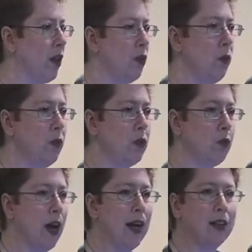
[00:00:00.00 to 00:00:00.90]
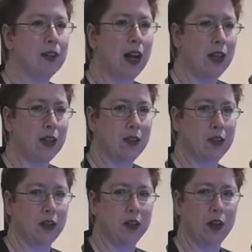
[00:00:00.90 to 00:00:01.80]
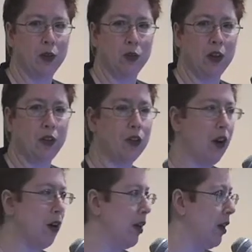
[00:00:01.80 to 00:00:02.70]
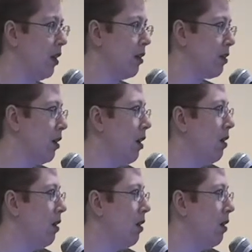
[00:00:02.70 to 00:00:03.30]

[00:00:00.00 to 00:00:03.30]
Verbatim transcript: that who is right is not necessarily who the authority is.